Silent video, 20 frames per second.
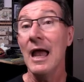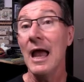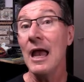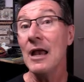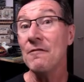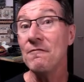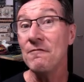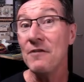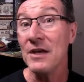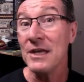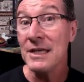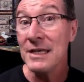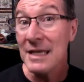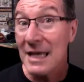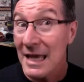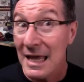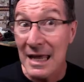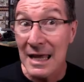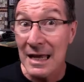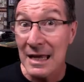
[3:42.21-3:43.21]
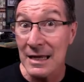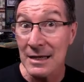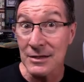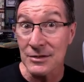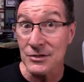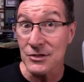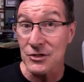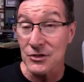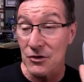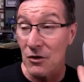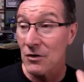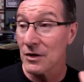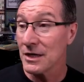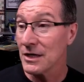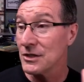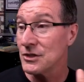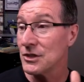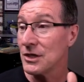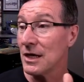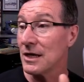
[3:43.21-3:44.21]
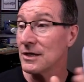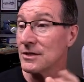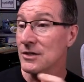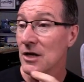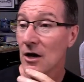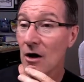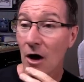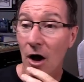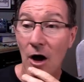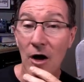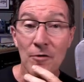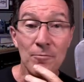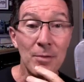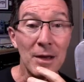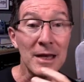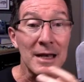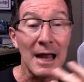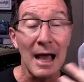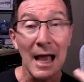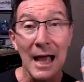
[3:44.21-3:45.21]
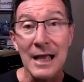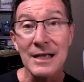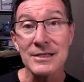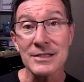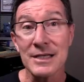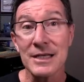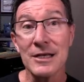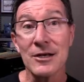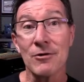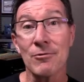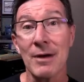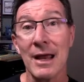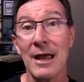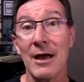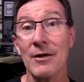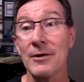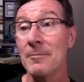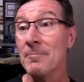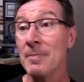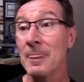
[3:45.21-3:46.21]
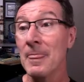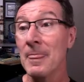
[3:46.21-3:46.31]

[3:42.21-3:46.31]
And for years, donkey's years, I've been asking around,